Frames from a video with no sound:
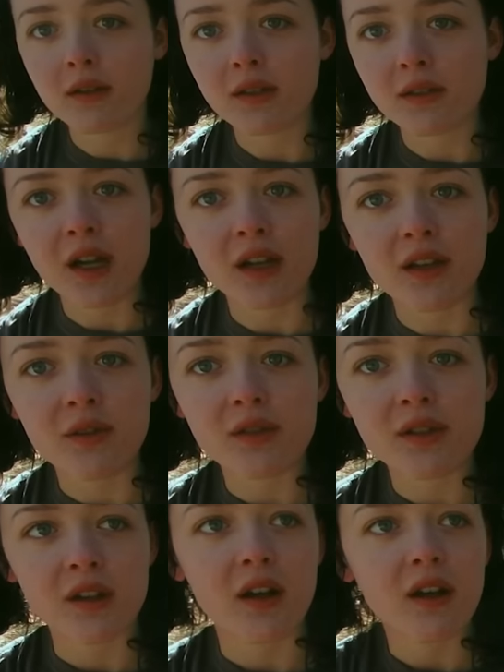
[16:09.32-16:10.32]
How much
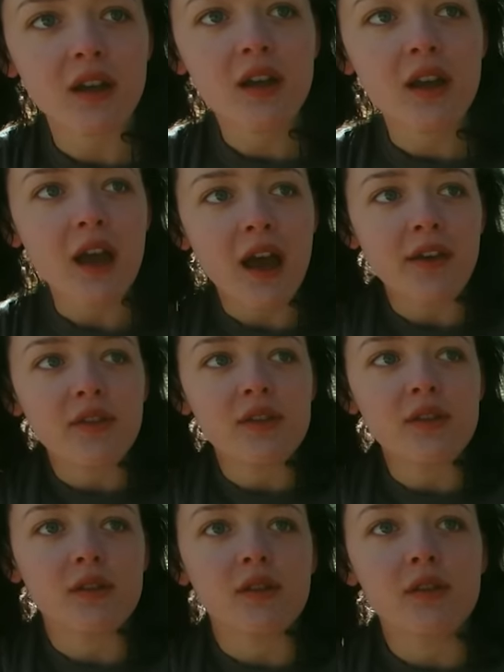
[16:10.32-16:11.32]
do you know
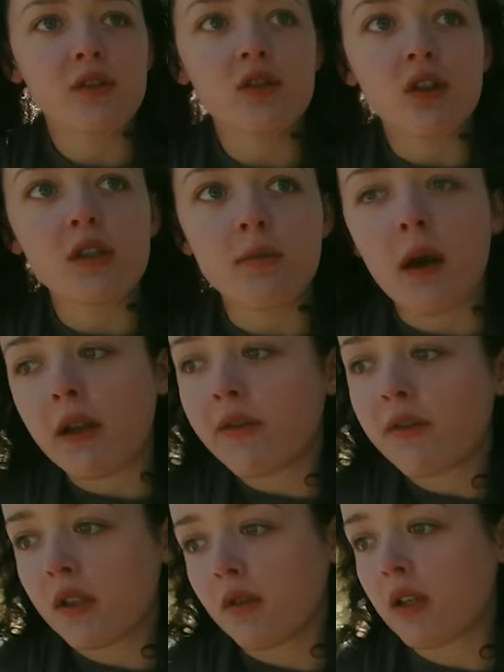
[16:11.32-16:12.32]
about the main
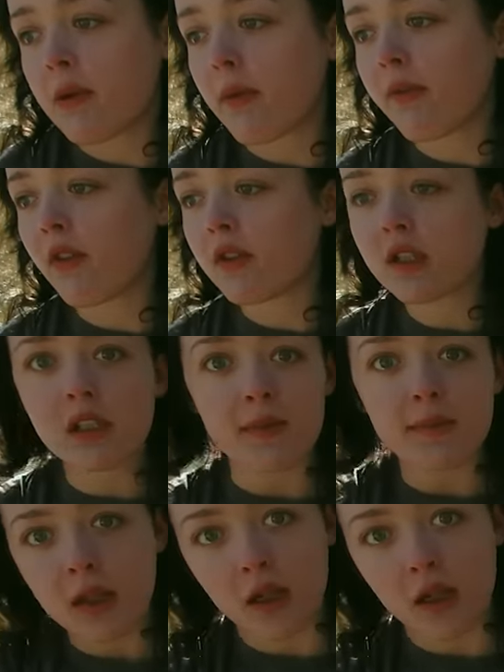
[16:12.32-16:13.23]
character, really?